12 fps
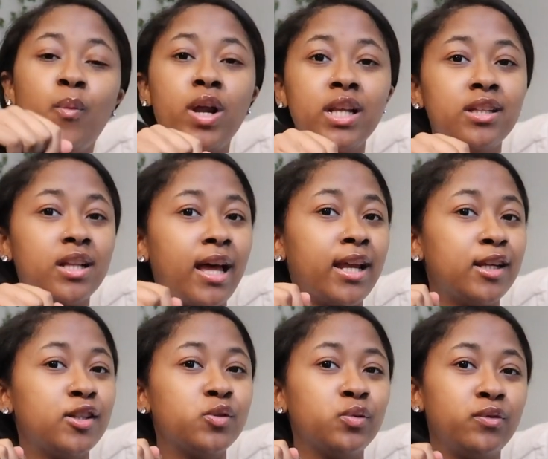what it looked like in
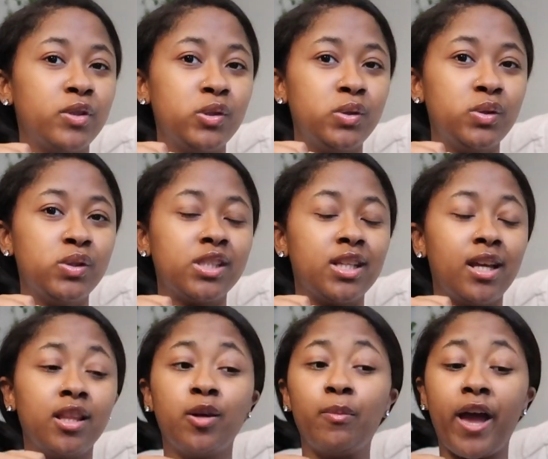those reviews,
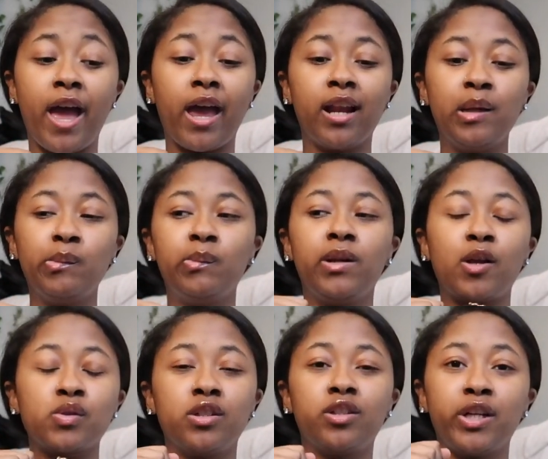it looked bad, and I
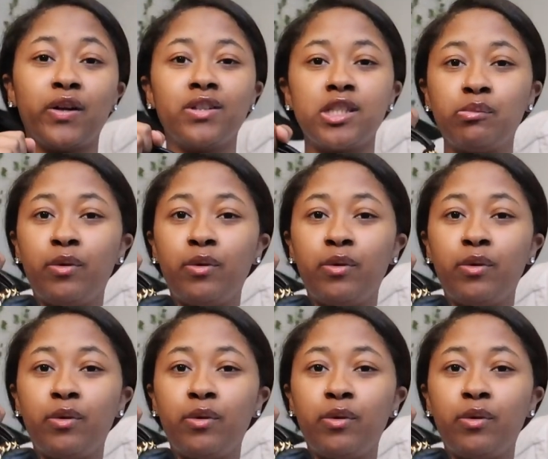was a little nervous.